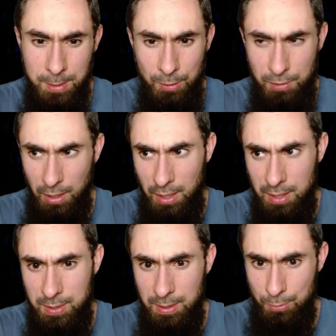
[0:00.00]
me of
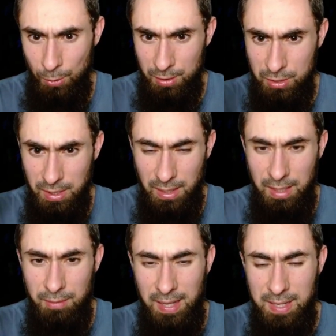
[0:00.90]
Tassi as well. She kind
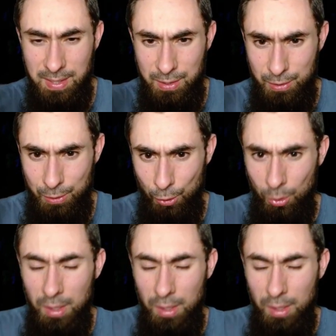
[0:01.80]
of has that slow